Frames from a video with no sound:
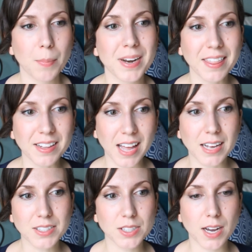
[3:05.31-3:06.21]
But
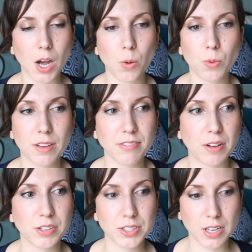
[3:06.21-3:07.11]
nonetheless, uh, we
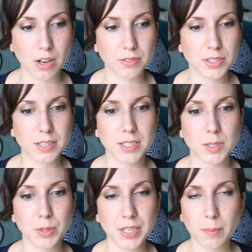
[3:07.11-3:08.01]
found ourselves in
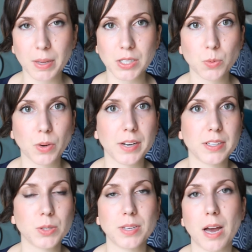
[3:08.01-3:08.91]
this predicament where
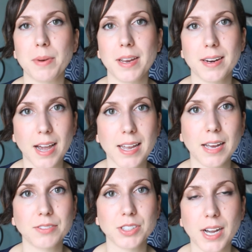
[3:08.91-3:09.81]
this was happening night
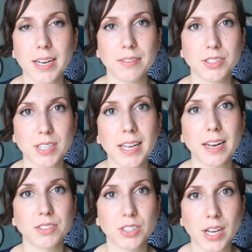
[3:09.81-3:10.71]
after night after
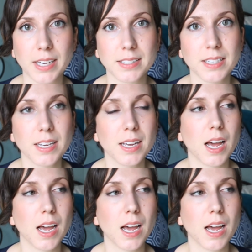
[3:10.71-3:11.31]
night after night.